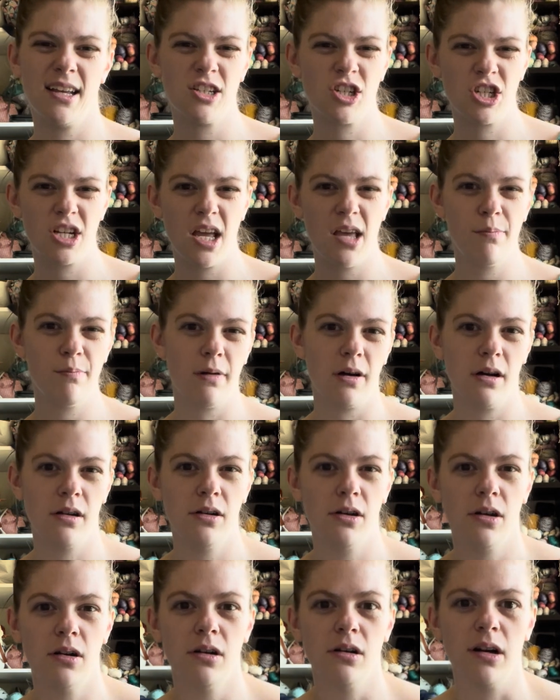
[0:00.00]
shape on
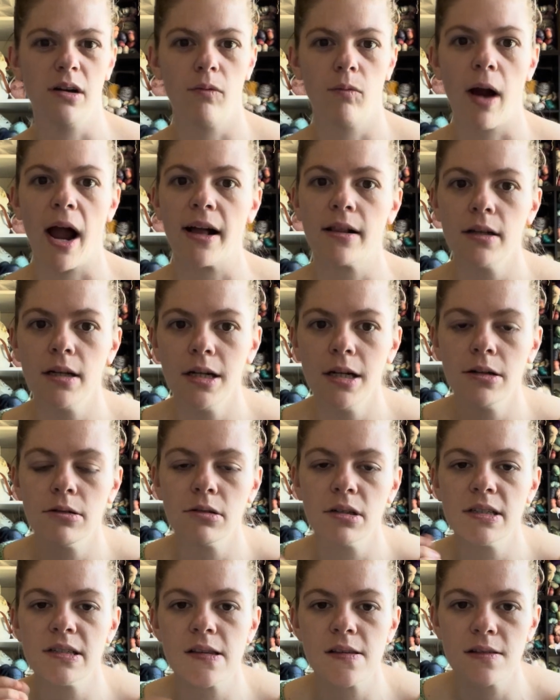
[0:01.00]
your raglan
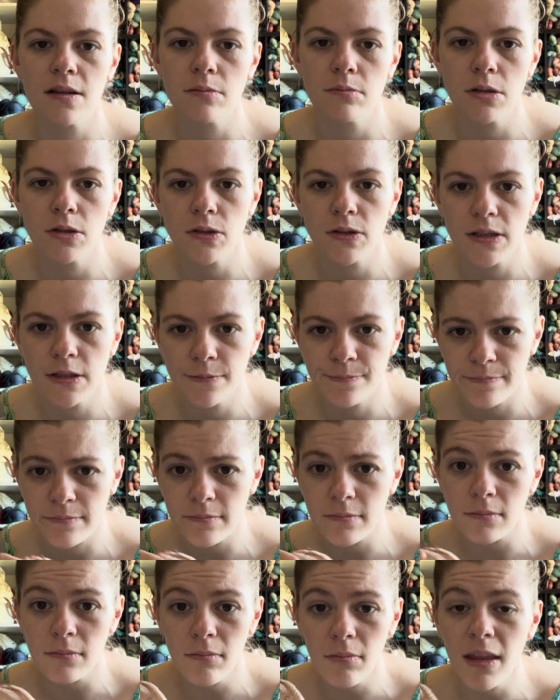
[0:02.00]
increases almost.
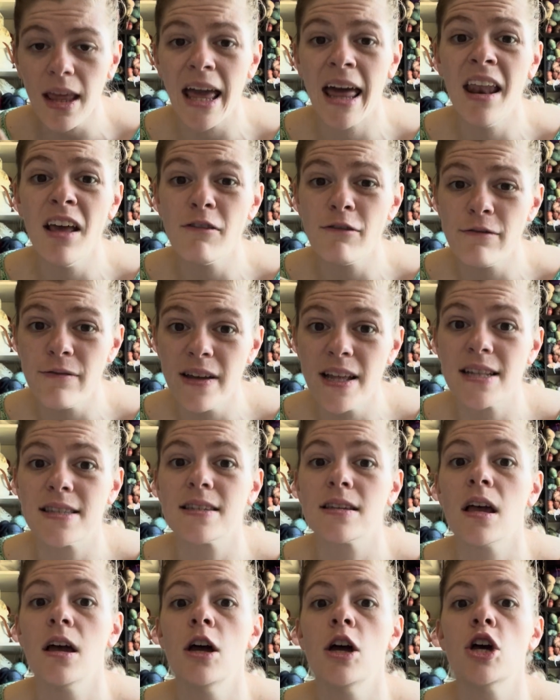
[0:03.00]
And it fits
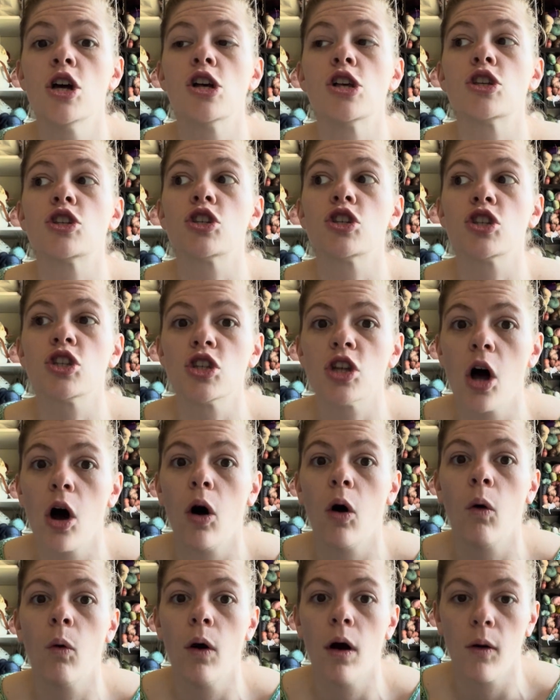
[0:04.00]

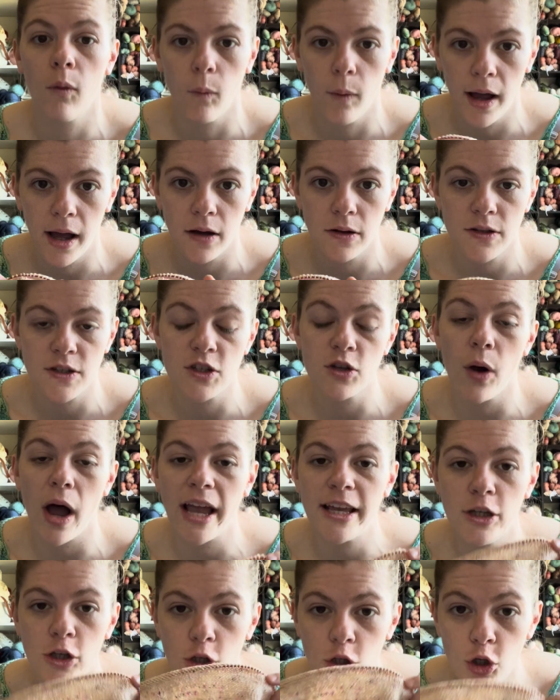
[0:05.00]
so well. So I
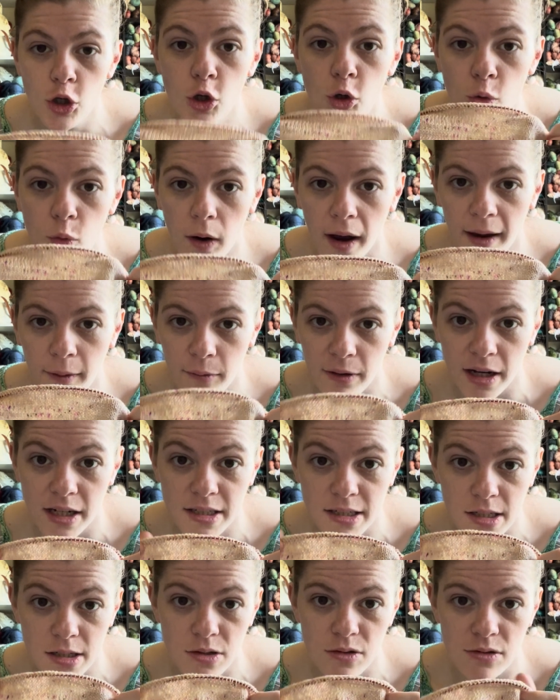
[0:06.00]
knew I wanted
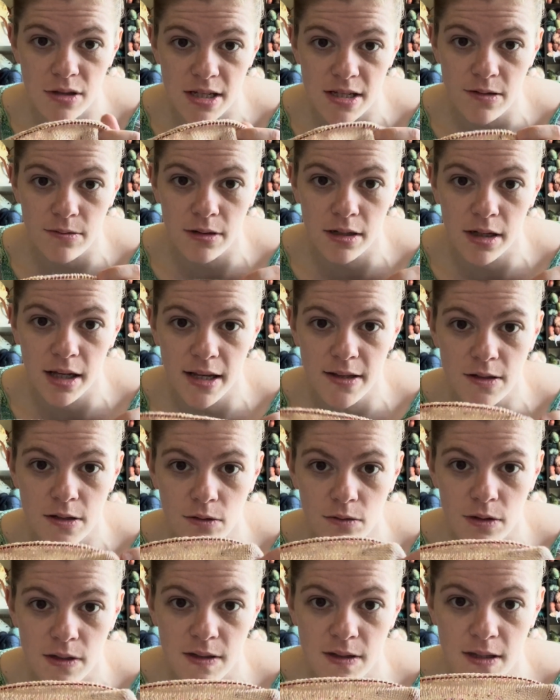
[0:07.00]
to do this one as
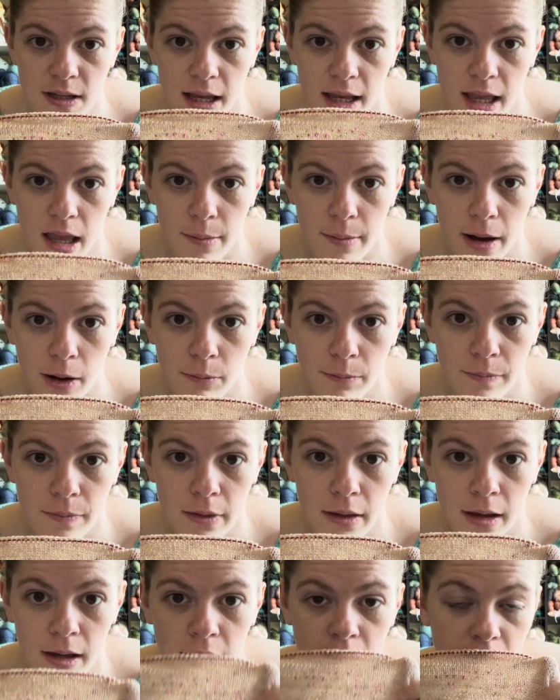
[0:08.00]
soon as it came out.
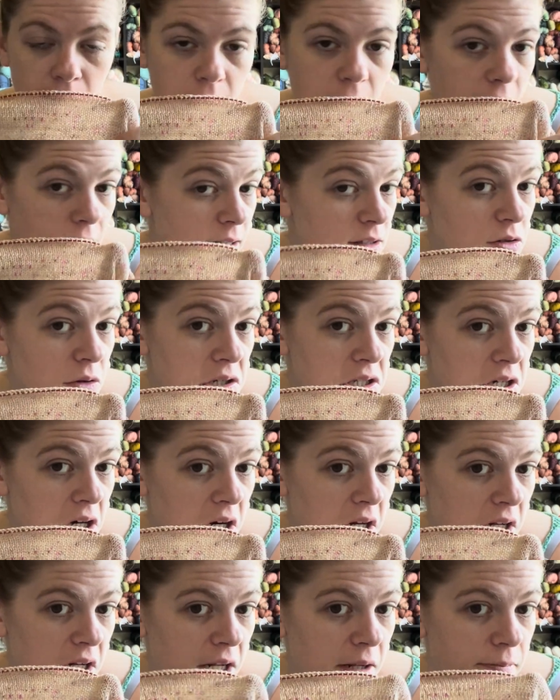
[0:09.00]
And so I
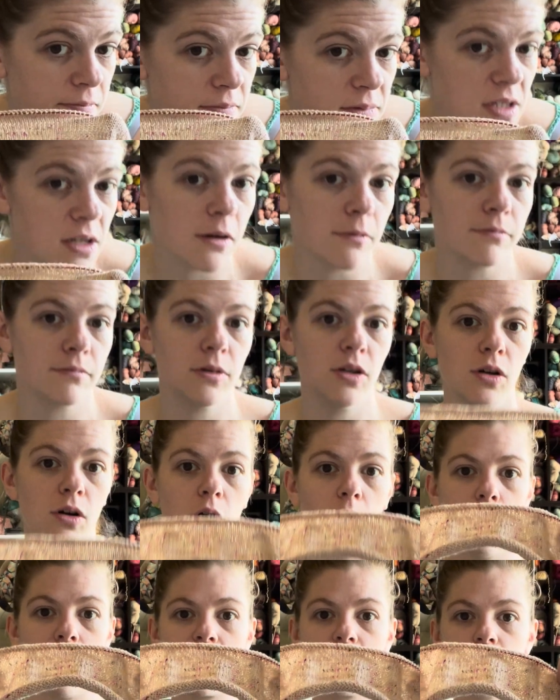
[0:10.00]
started it. So you go
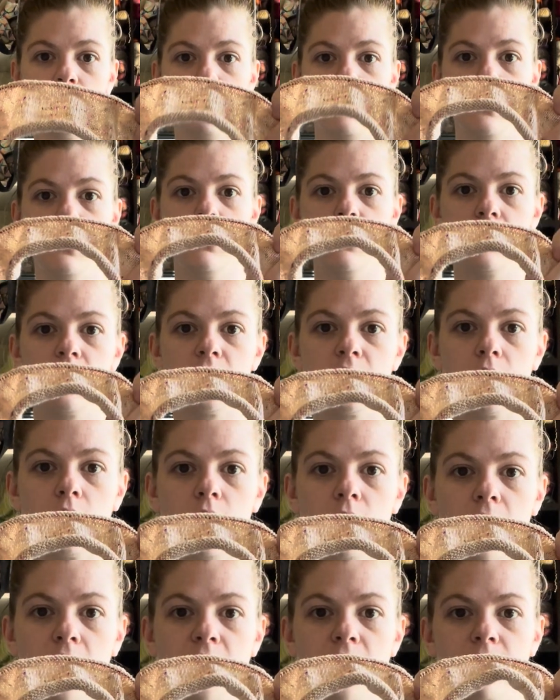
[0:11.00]
back and forth to
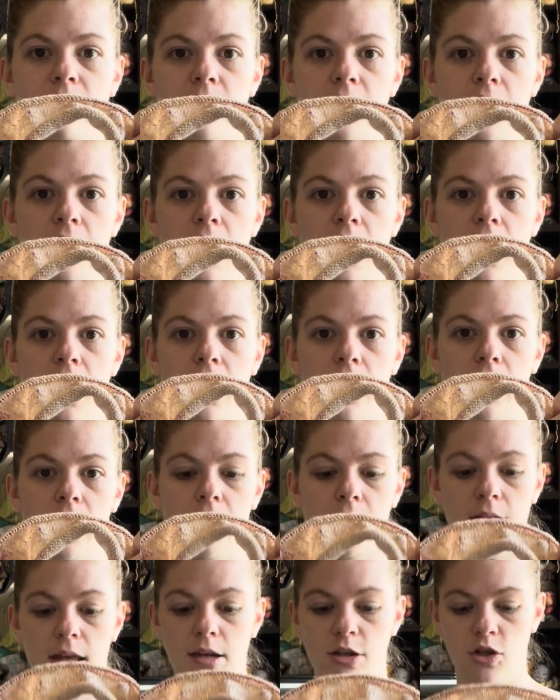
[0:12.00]
create the V-neck
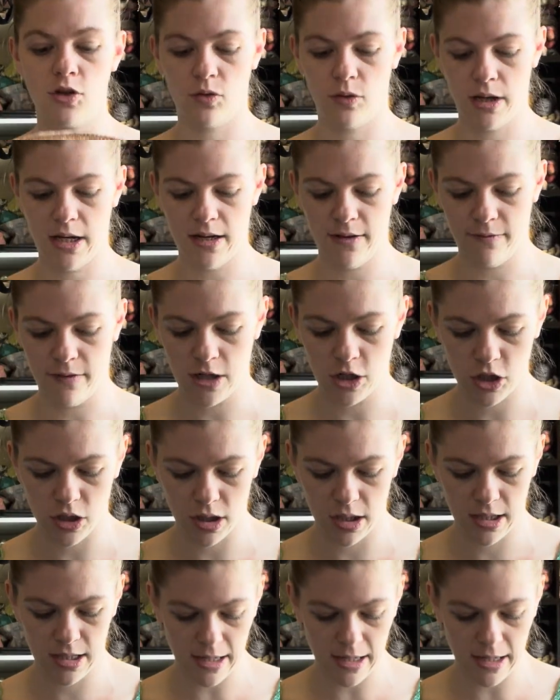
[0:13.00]
and then join eventually.